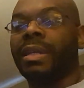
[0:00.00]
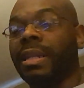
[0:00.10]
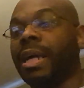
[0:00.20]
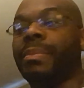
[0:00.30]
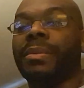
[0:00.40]

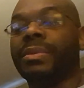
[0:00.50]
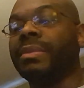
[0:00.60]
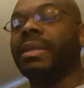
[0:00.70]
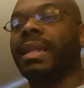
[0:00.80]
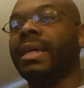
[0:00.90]
a lot of people seem
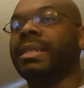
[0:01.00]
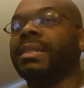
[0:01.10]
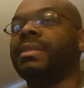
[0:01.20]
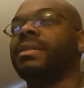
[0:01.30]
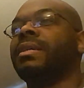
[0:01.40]
to like
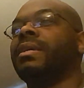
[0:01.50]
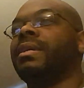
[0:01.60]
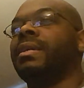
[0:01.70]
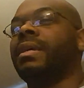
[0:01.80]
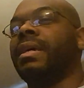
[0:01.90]

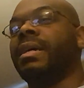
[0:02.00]
it,